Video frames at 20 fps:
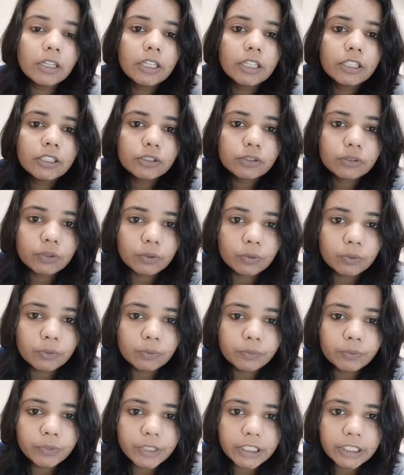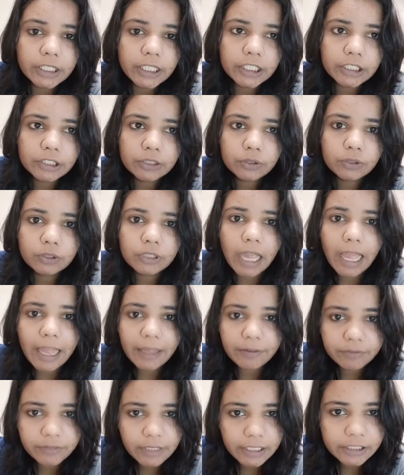so we need
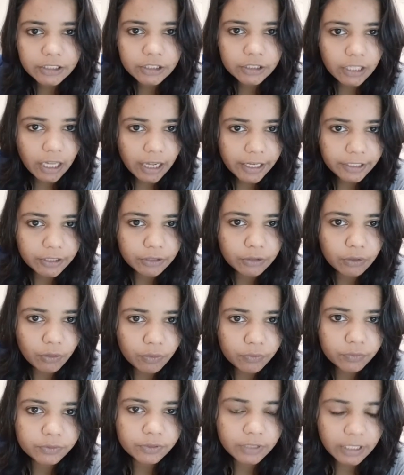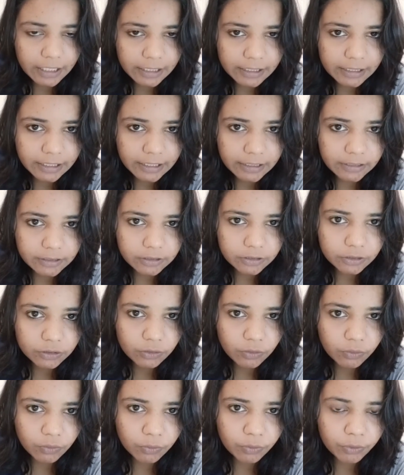average kind of drilling.
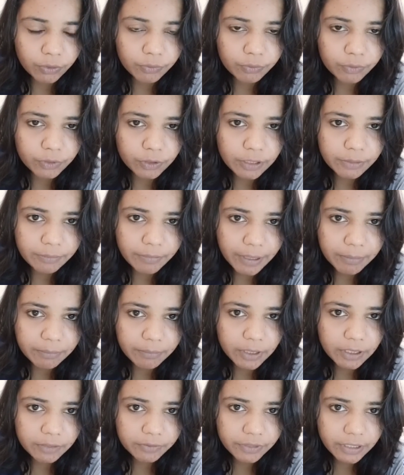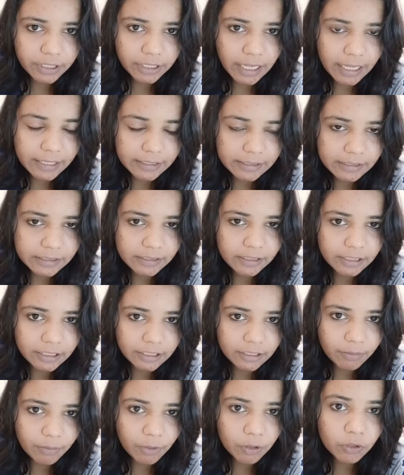So if you remember, we had
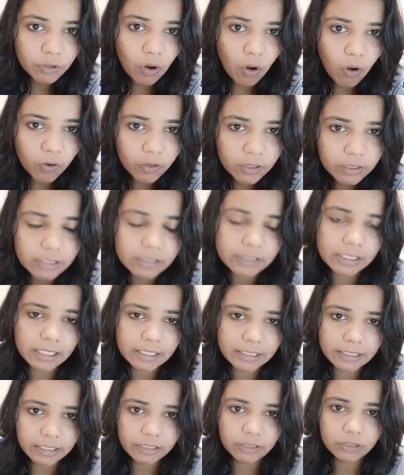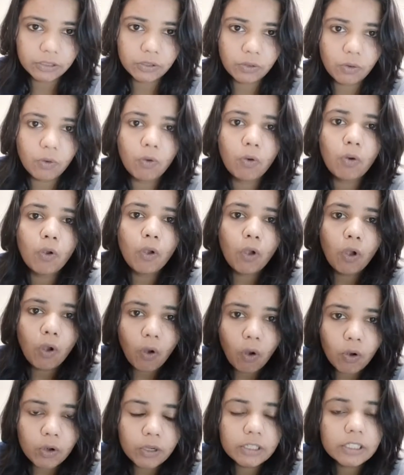studied about auger drilling. So
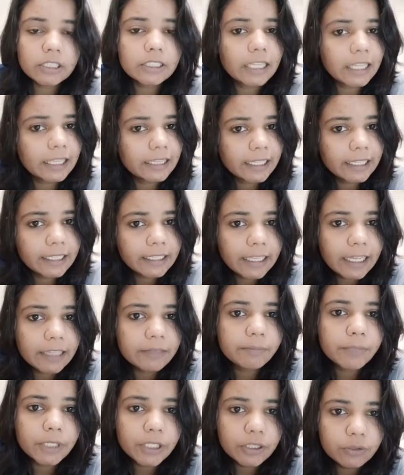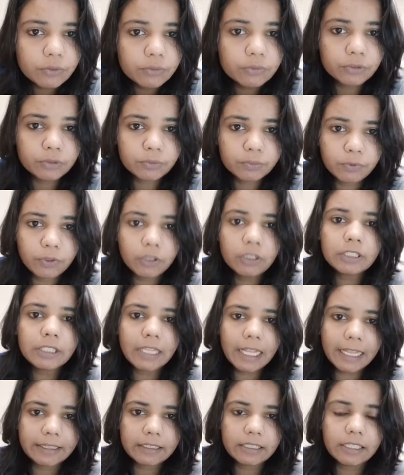auger drilling can be used for
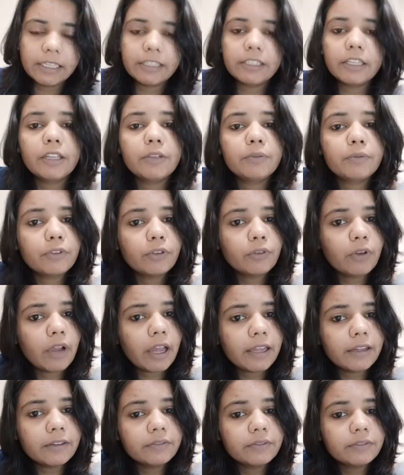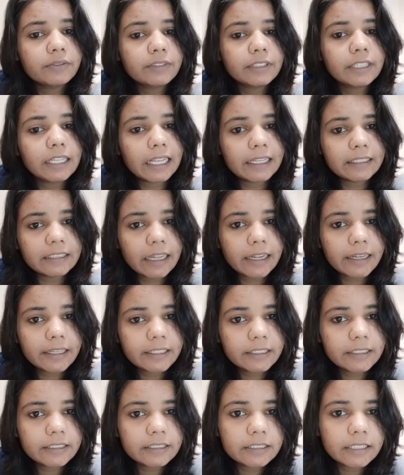trachyte. If you have
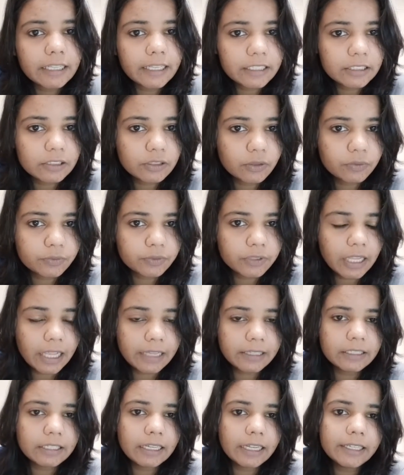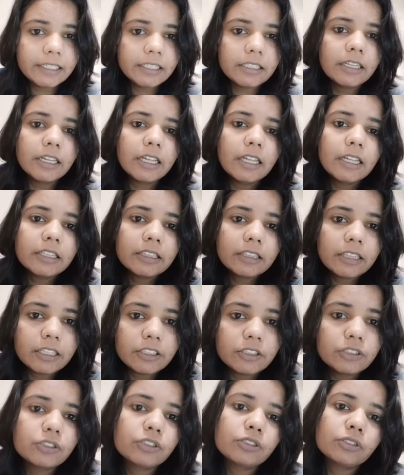granite in case of trachyte, then
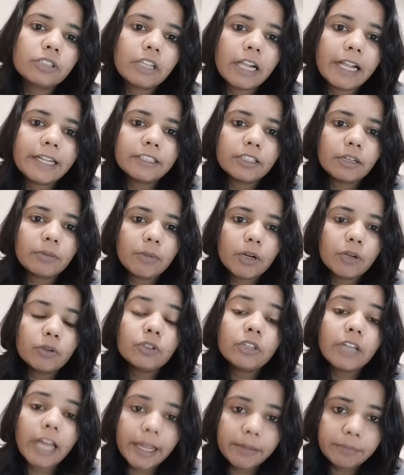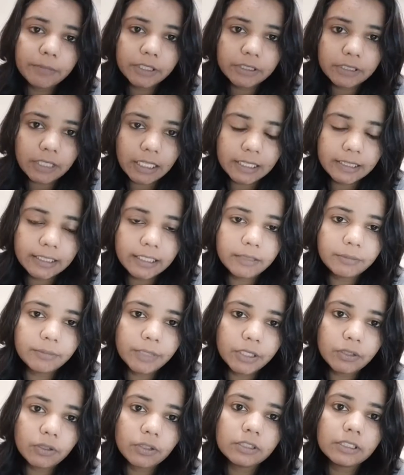you should write about diamond drilling,
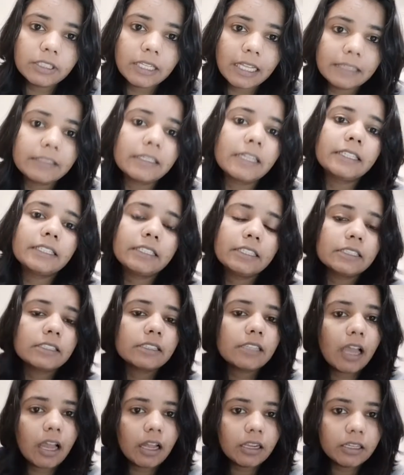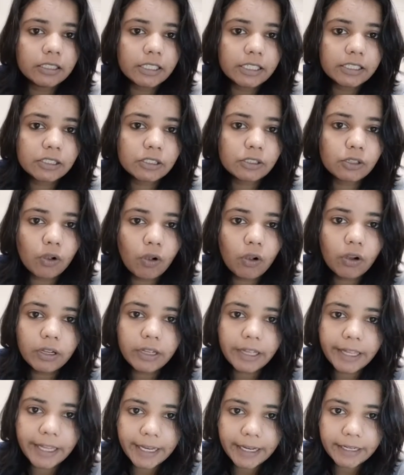because granite is the hardest rock
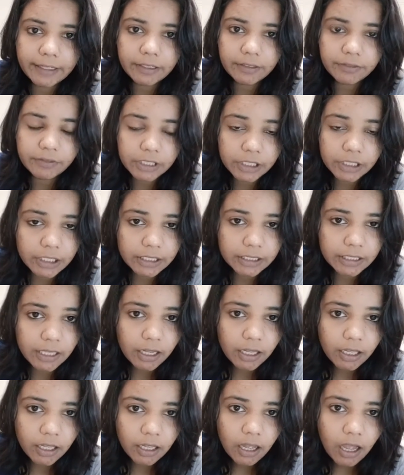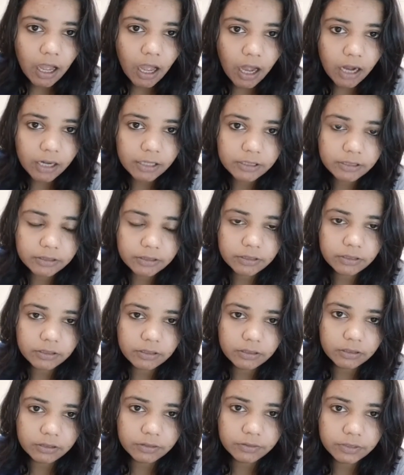and we need
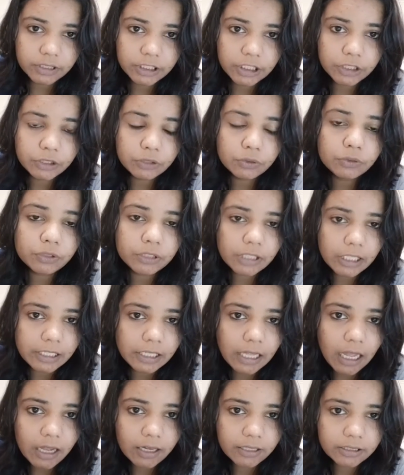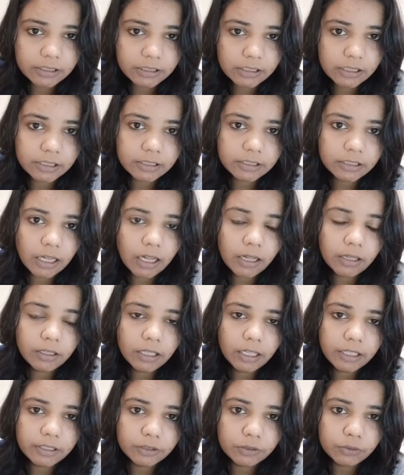to drill hard strata,
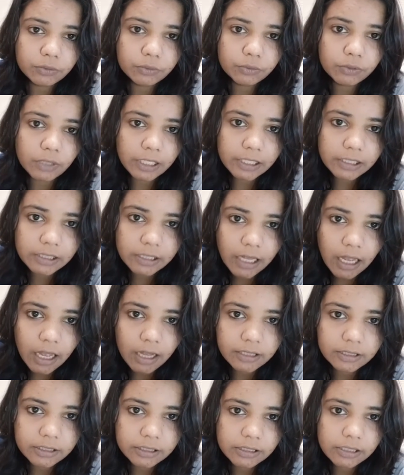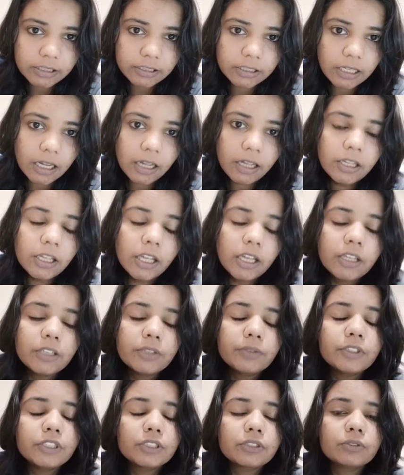and to drill the hard strata
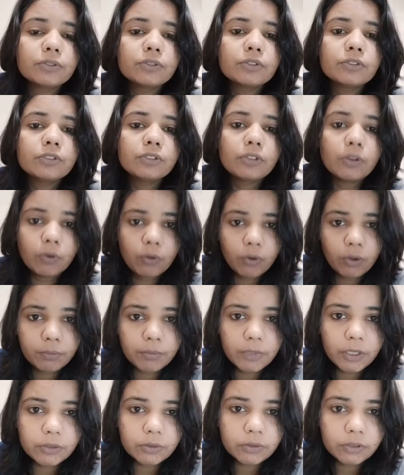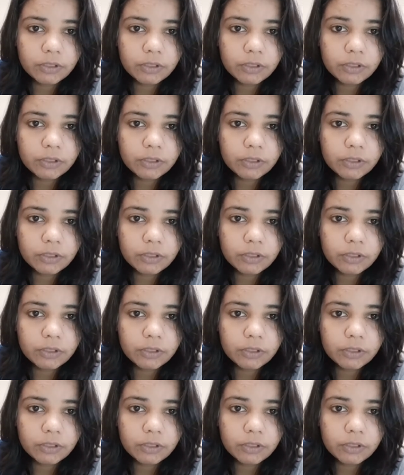we should know about